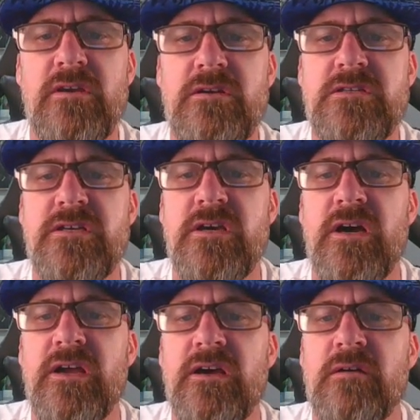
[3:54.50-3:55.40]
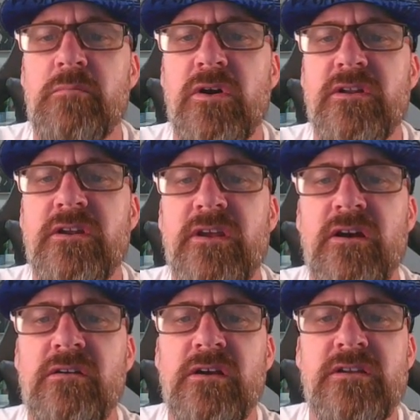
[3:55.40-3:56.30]
could see I marked it
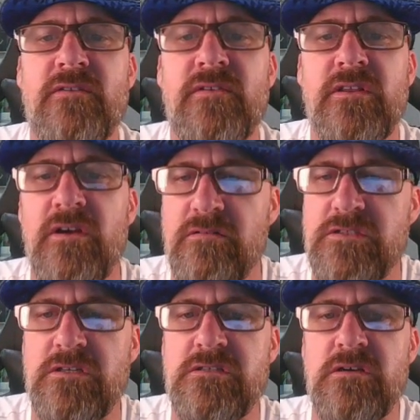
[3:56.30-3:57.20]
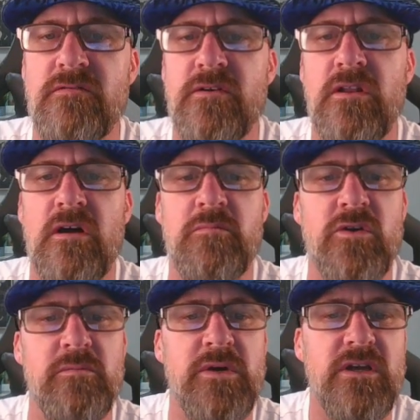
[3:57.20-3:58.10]
down. I definitely thought it was going to sell for a lot
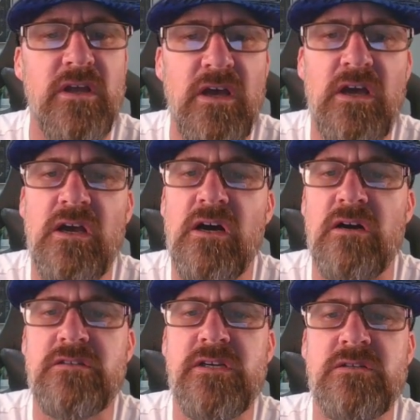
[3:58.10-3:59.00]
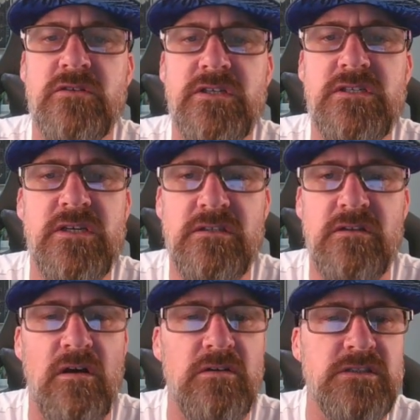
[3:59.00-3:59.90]
more, but I'll take
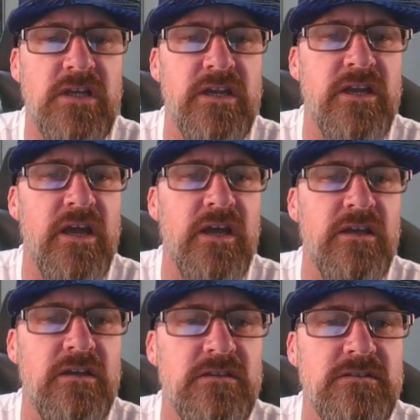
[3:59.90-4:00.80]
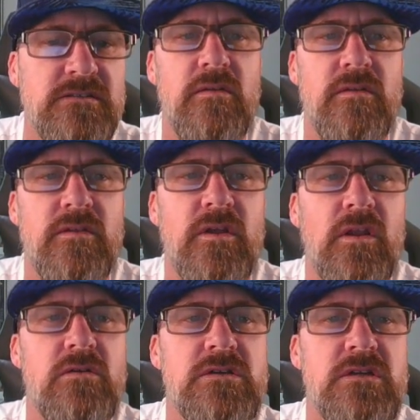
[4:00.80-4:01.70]
$26 any day. The
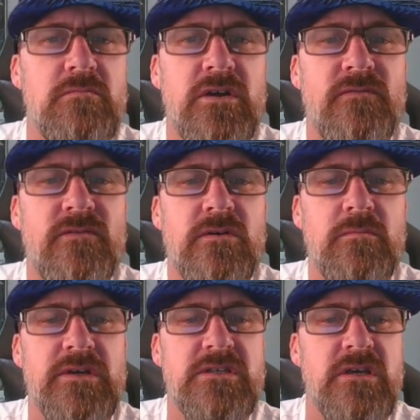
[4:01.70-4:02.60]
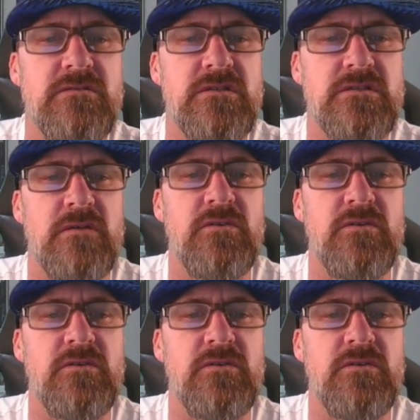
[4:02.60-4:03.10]
lowest I'm looking for on my sales is I'm